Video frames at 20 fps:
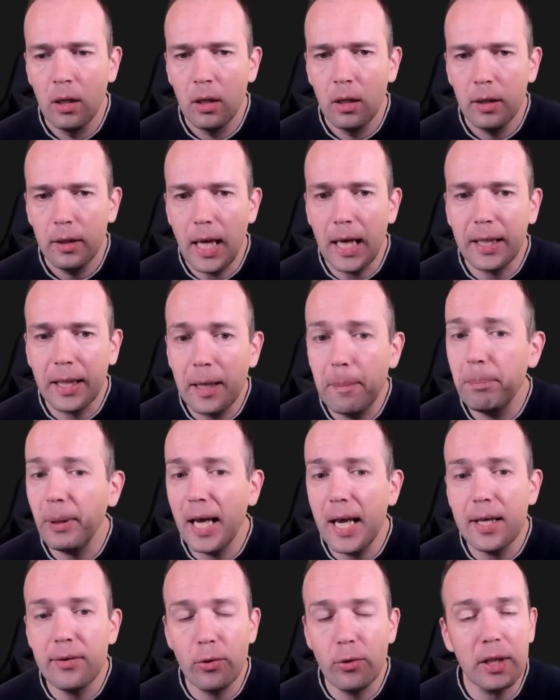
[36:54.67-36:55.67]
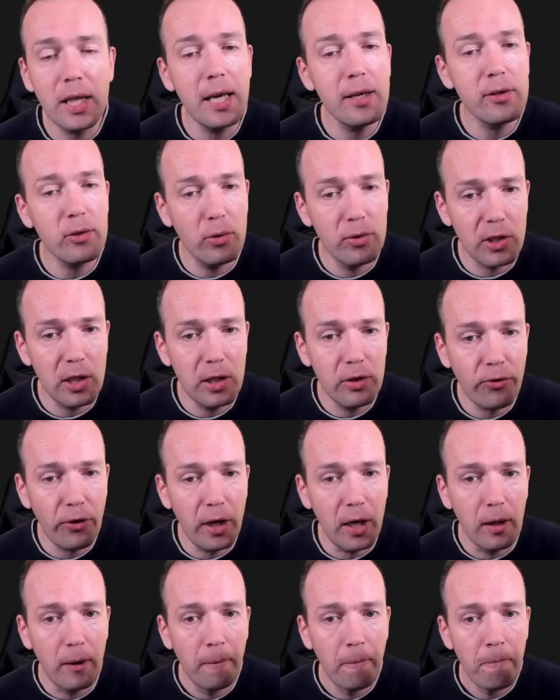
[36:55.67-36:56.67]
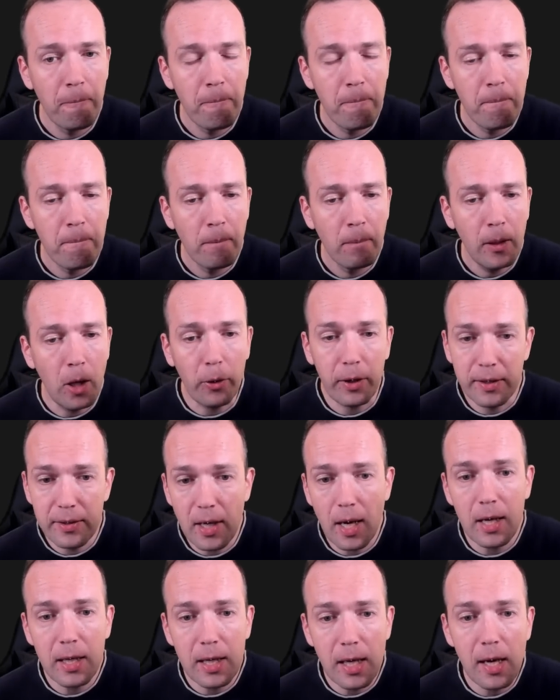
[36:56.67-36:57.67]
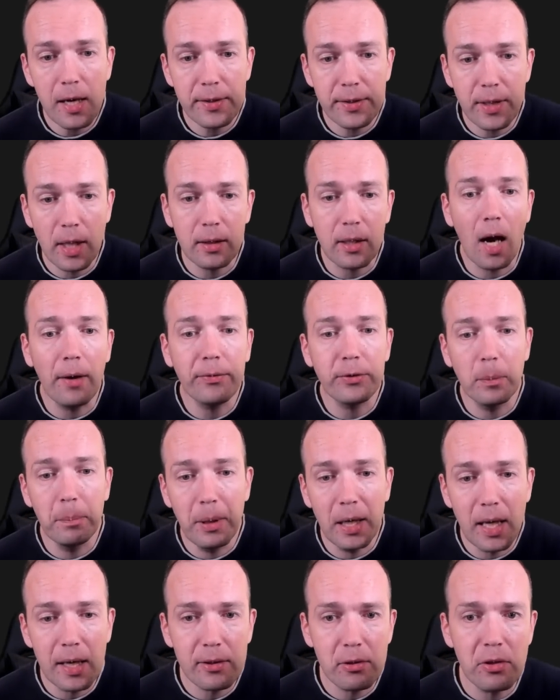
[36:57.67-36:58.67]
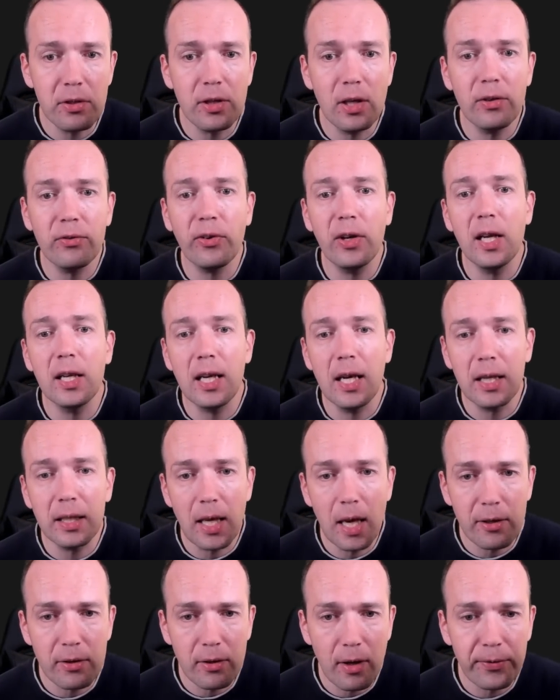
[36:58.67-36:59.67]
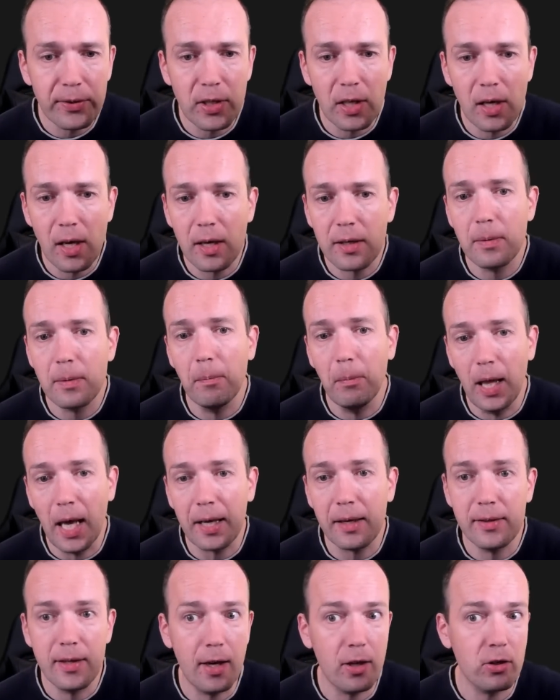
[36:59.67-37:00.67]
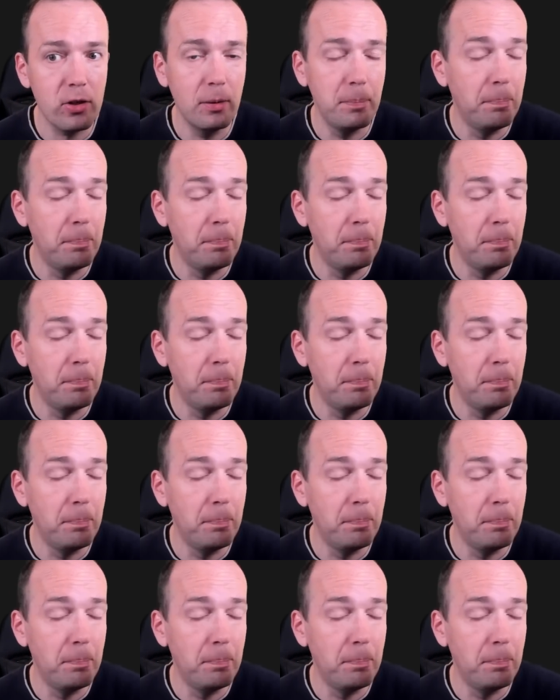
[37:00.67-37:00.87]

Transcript: that he plays rook takes on c3. Now his idea is that after b takes on c3, king takes on f6, black is actually